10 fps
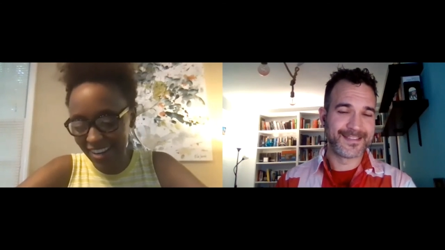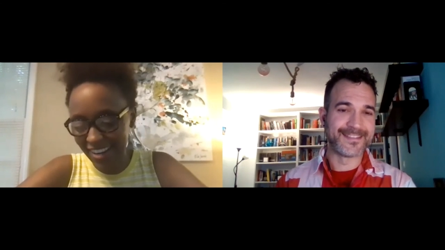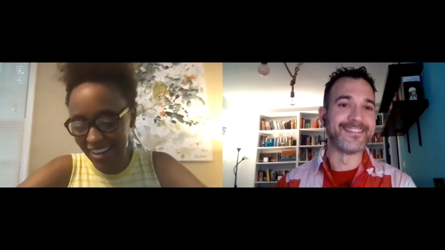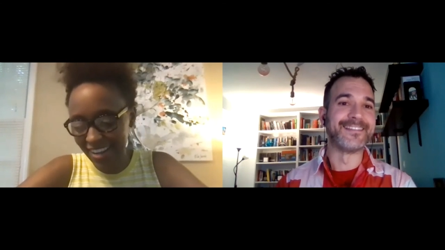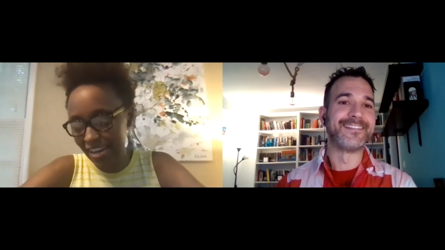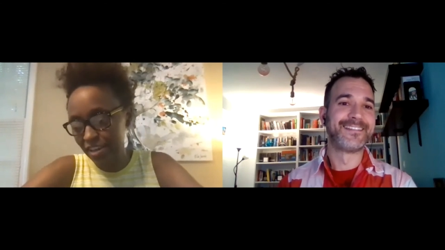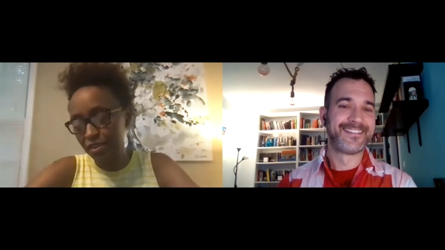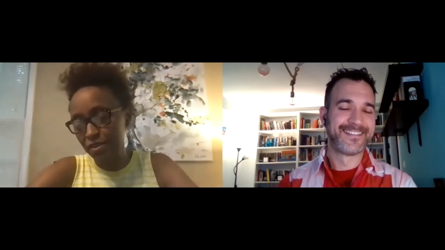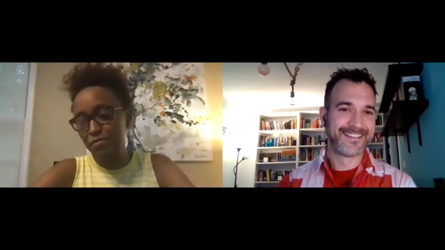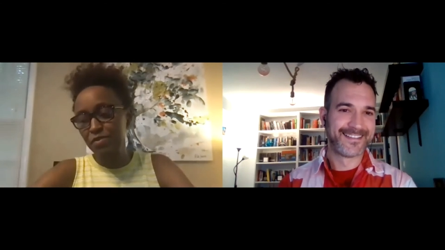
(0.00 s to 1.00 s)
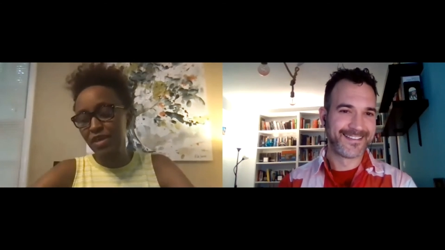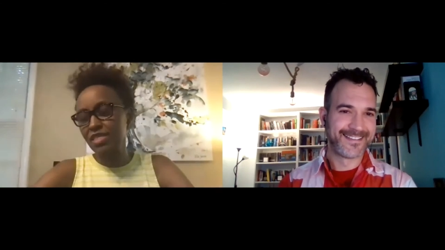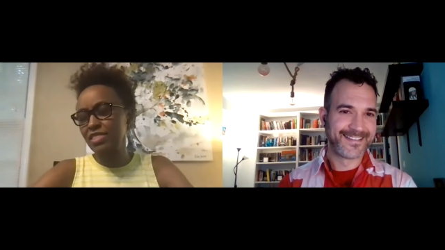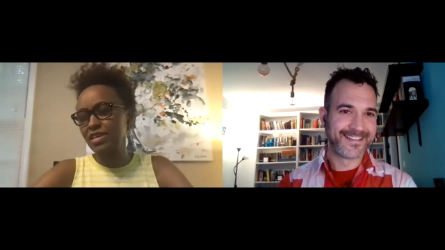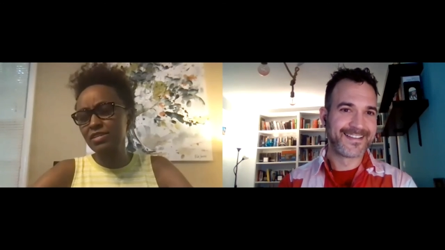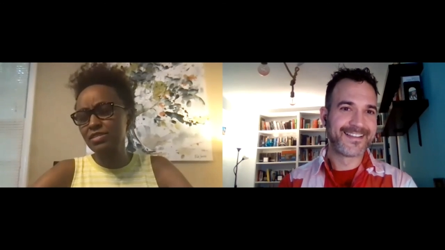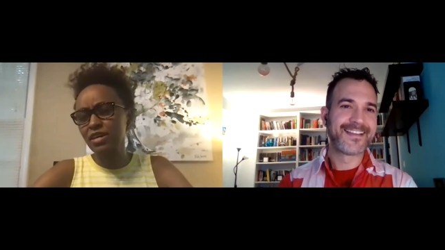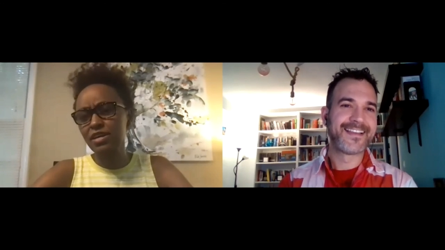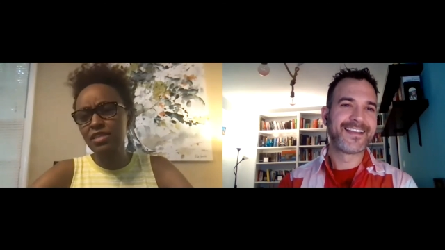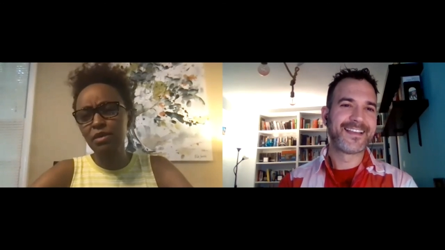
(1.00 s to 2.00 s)
Speaker 1: And I, I think there is,
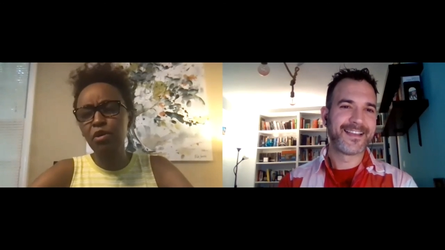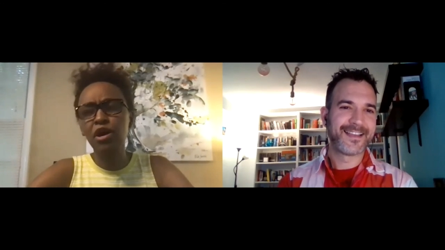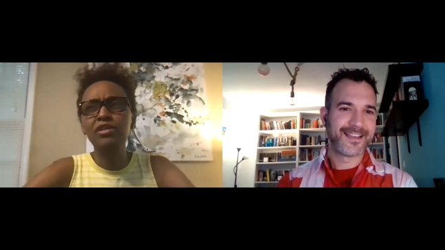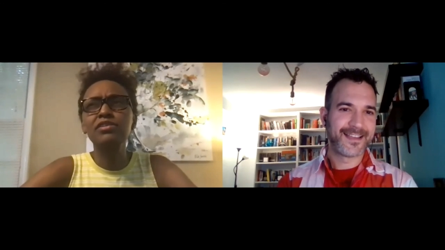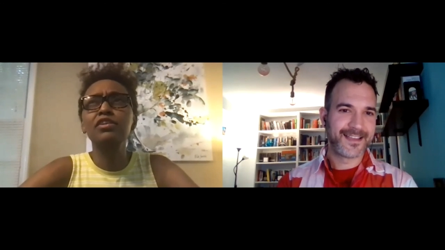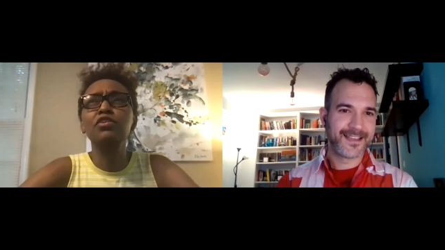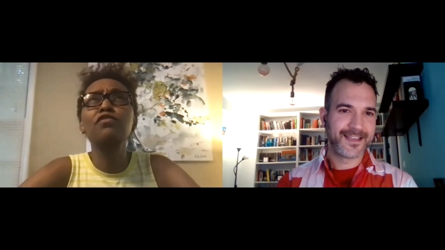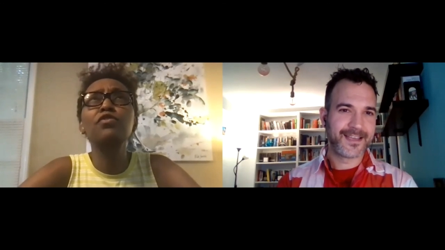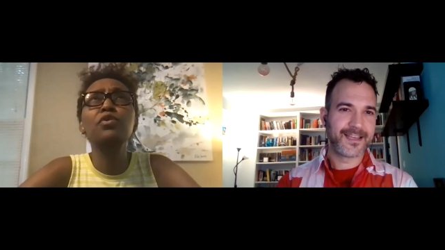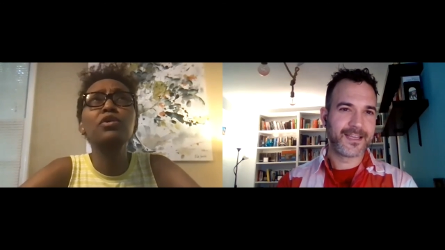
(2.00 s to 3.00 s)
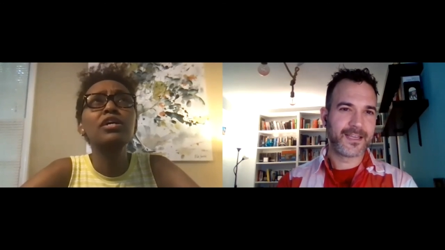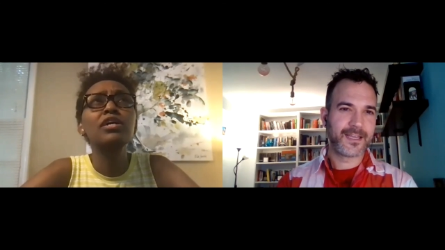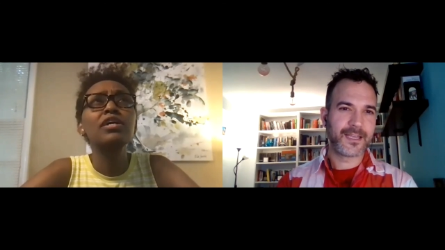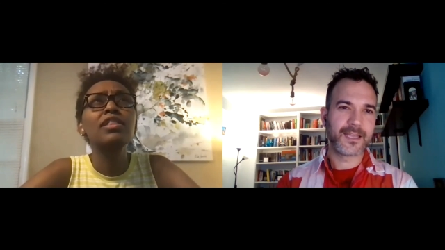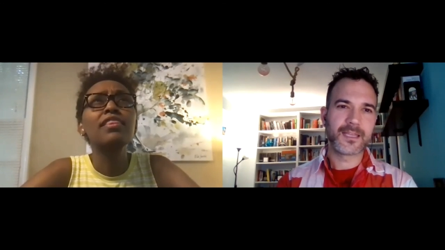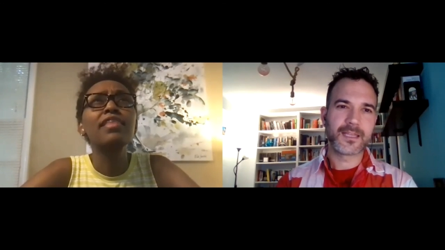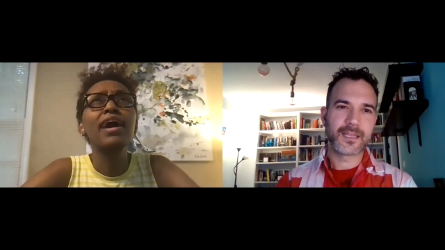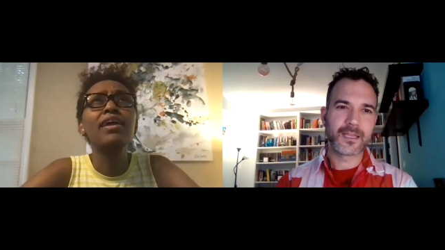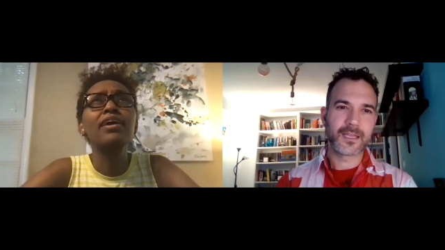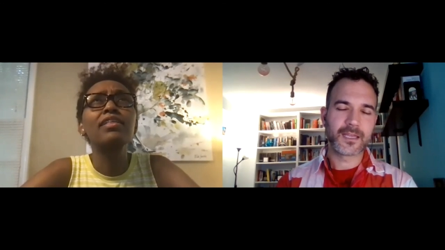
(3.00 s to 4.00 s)
I think that part of the novel
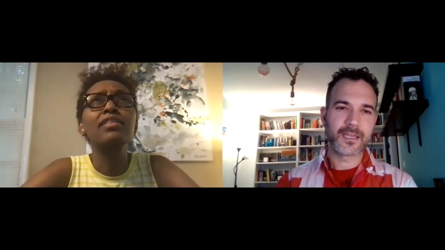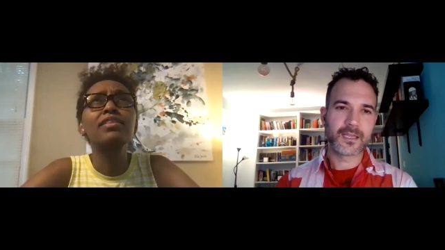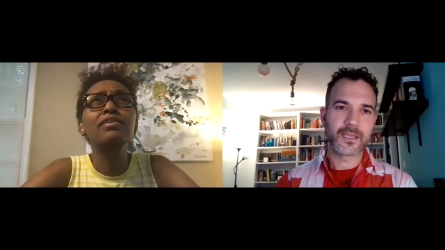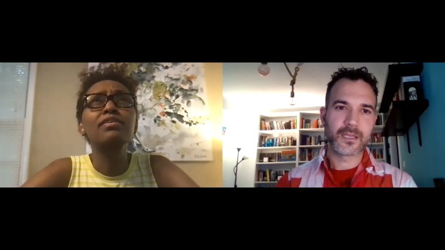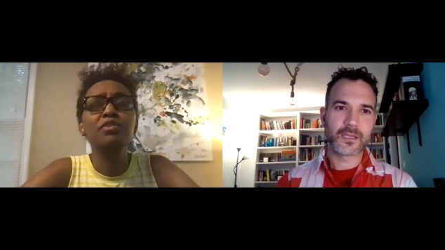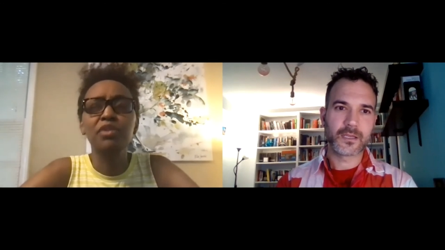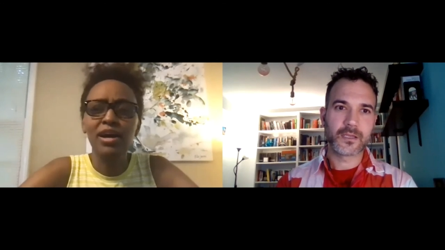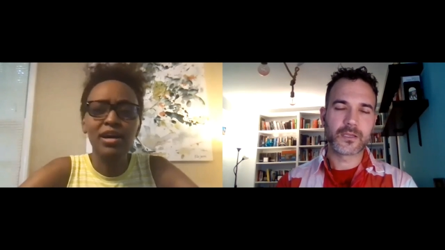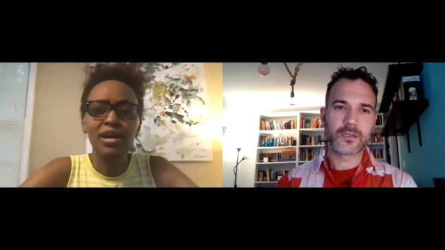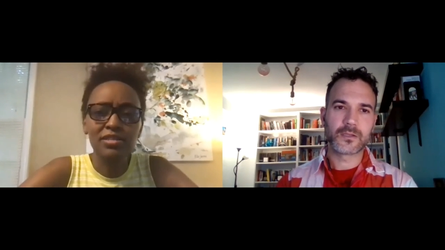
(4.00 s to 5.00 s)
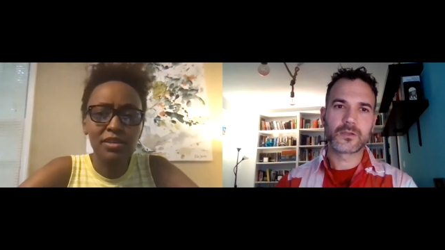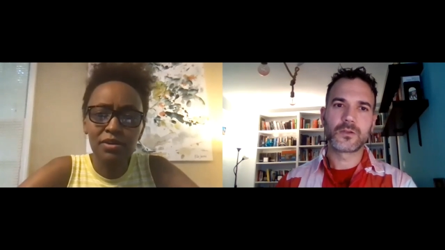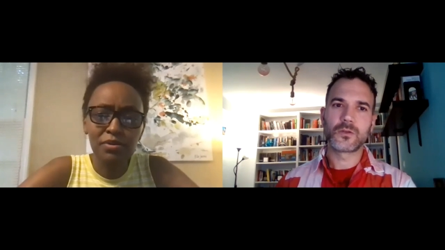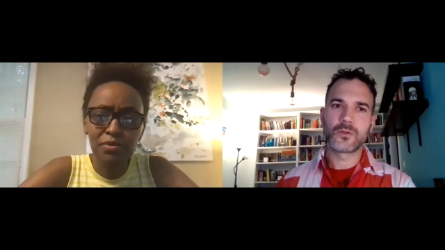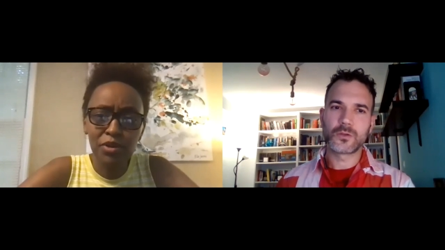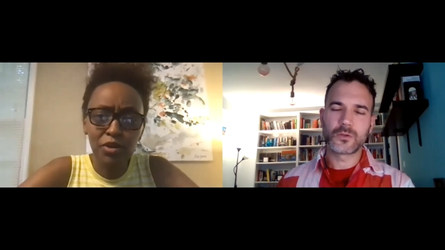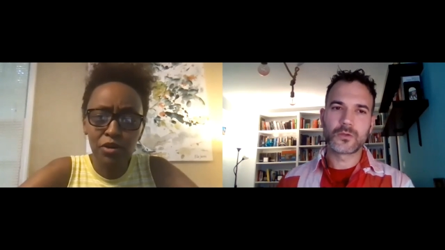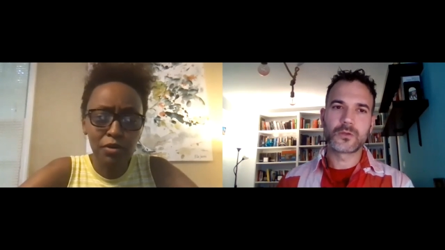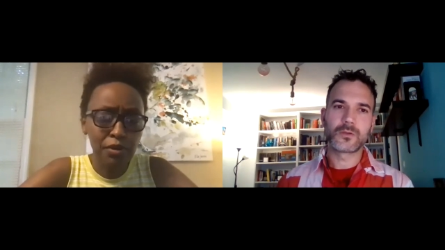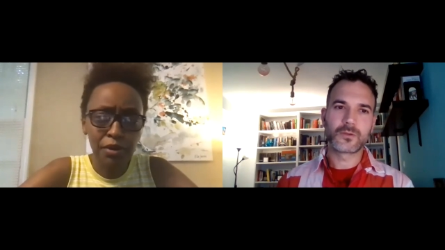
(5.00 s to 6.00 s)
that I think that you know characters are, you
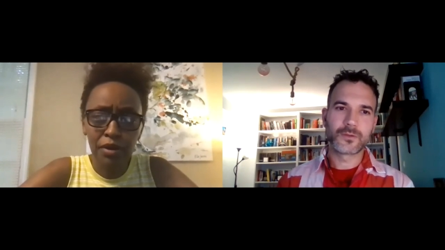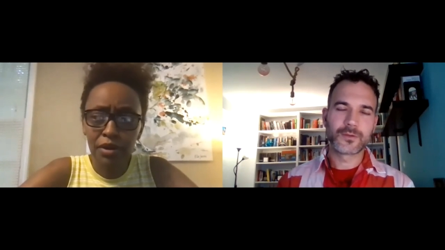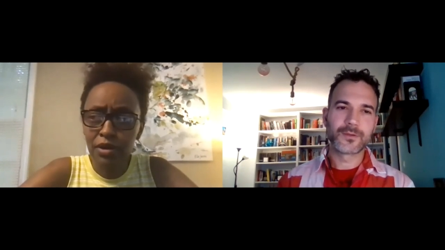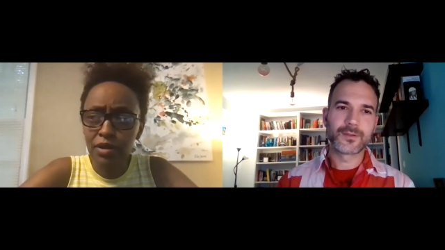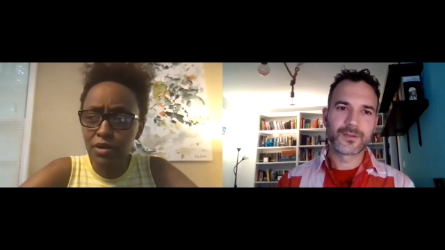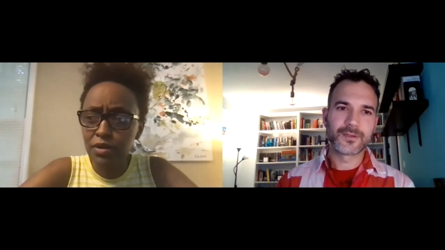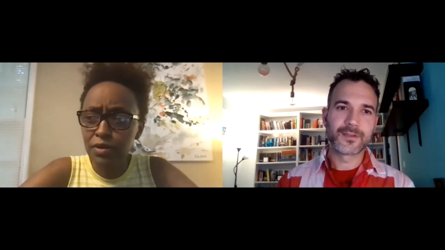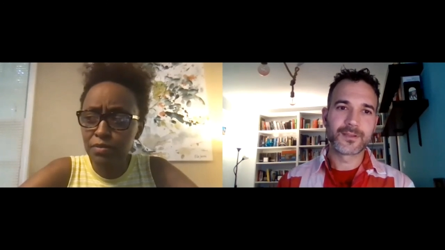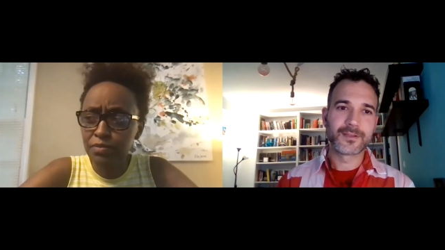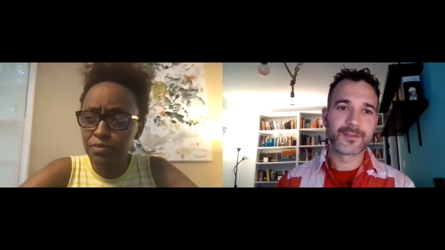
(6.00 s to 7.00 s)
know, um,